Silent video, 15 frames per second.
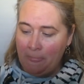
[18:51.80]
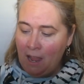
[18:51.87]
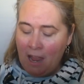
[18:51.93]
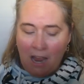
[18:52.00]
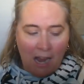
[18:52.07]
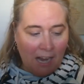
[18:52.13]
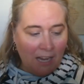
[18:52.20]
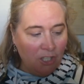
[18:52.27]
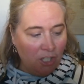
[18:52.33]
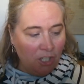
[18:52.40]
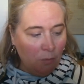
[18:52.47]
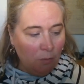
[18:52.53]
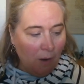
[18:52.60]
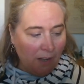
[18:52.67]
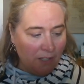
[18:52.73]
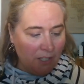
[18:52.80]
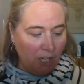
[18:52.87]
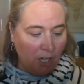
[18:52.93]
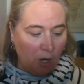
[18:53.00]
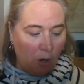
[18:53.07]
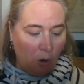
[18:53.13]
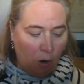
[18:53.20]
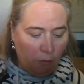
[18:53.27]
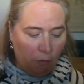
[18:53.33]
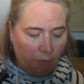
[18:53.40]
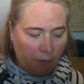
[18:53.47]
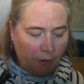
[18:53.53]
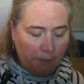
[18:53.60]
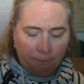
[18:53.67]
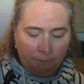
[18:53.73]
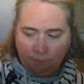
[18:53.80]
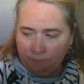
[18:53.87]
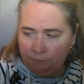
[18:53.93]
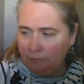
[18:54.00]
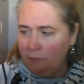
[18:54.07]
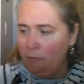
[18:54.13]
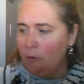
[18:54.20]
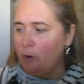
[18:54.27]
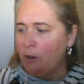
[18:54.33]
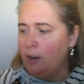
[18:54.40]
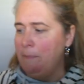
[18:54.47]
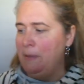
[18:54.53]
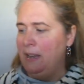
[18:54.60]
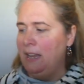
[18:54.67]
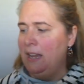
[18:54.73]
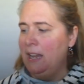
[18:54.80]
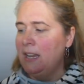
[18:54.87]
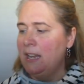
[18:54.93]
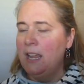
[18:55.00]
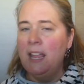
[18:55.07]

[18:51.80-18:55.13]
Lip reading: I do want to go over for a minute